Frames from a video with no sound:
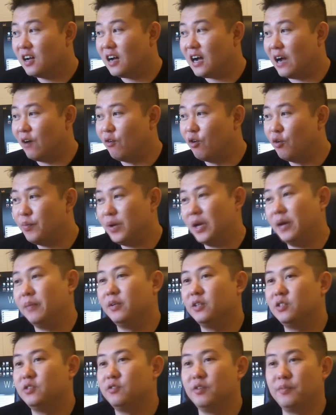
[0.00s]
I won't be
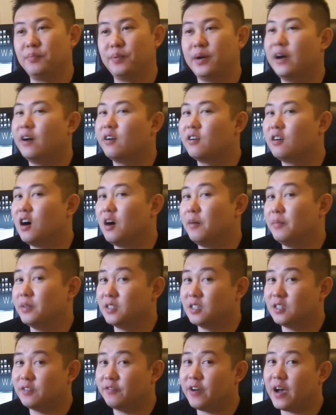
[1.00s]
able to reply on
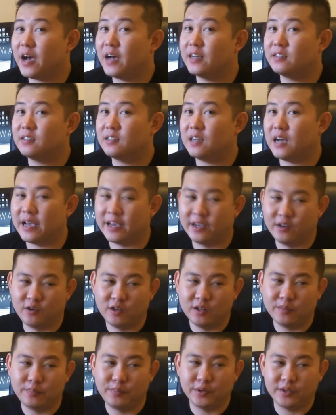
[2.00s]
comments as fast. I can
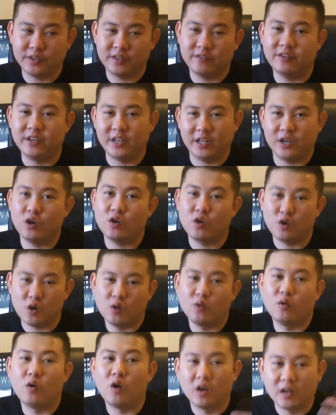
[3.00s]
only put the video
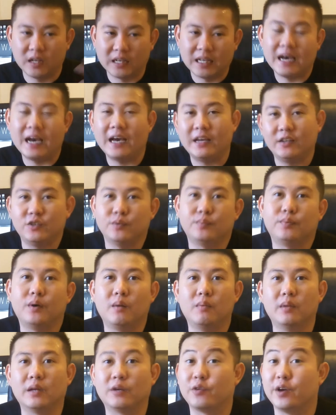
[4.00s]
go online to
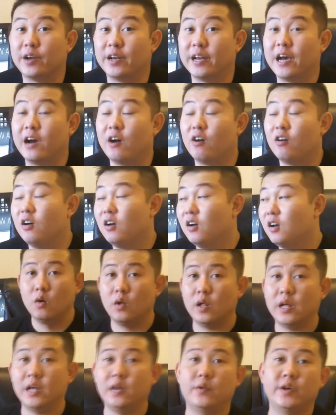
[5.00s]
public right now.
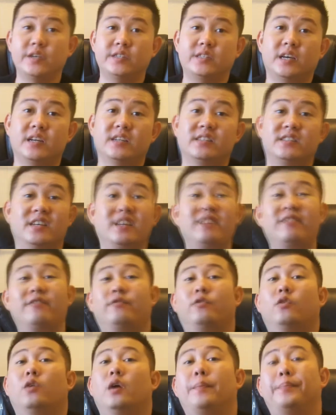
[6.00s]
Well, anyways, that is it
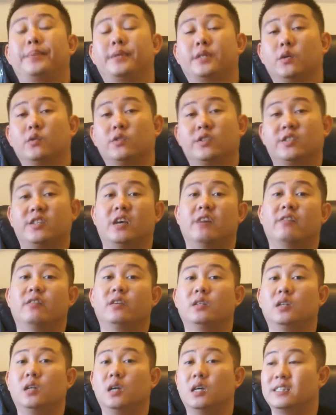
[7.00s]
for episode
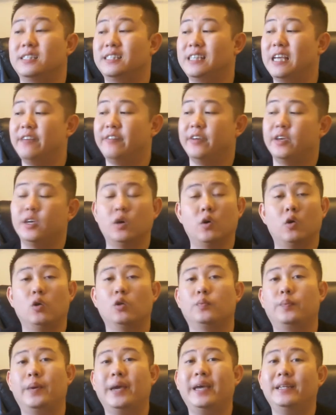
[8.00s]
7, saving your
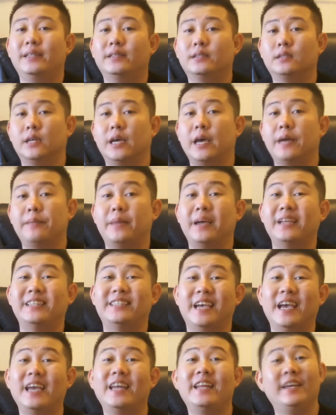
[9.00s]
old paint and
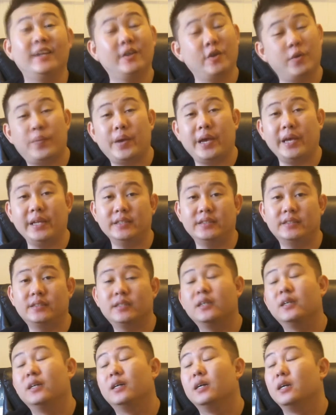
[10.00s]
maintaining your paint.